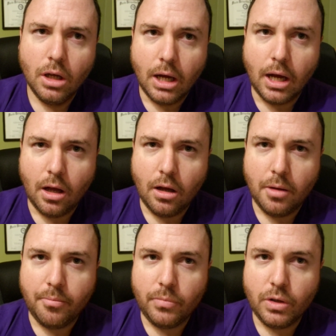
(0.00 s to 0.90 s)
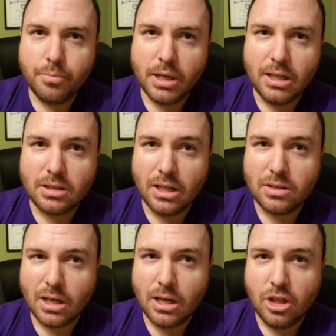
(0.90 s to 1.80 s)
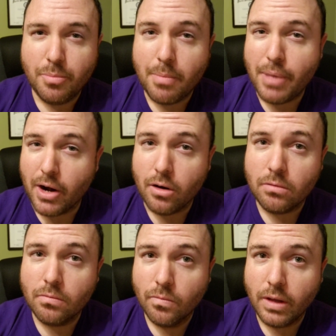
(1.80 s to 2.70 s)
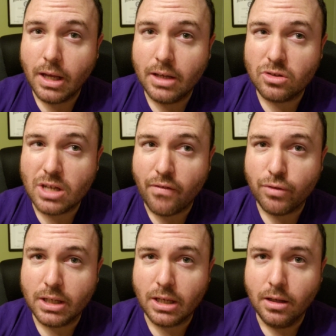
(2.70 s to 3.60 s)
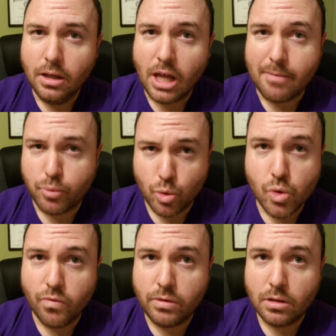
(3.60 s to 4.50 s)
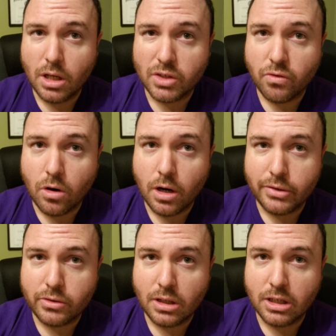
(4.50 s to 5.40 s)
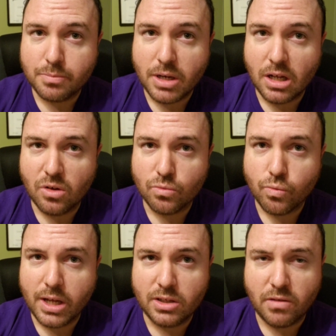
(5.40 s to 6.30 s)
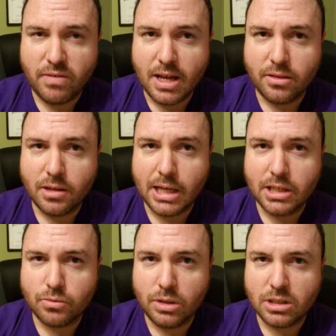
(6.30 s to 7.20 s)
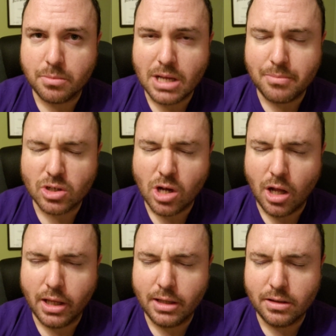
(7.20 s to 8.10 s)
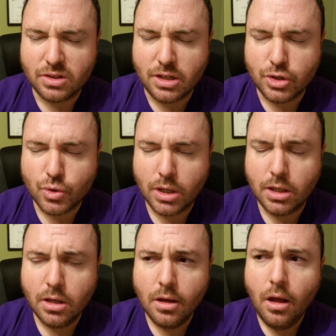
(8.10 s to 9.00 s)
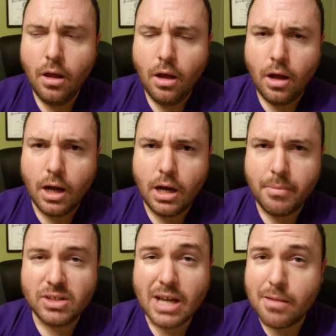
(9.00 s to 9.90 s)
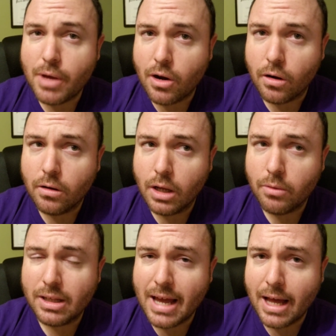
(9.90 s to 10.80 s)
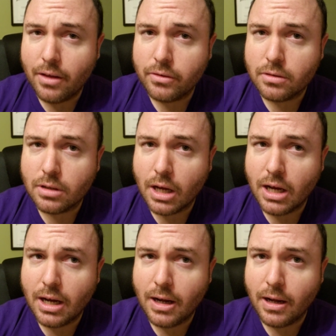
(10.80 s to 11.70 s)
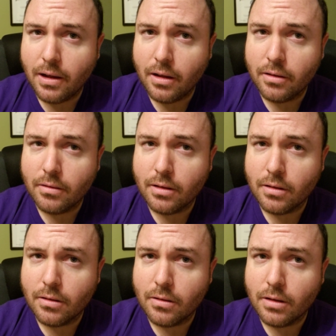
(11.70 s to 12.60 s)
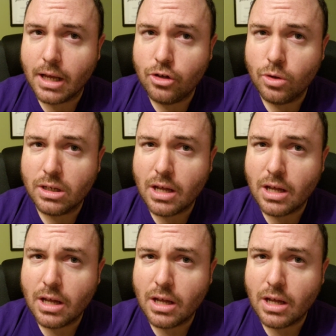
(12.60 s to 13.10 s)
but it's a little bit better. It's definitely improved as far as the spinning rings of death, as we sometimes call it in this industry. It's gotten better. It really has. And you can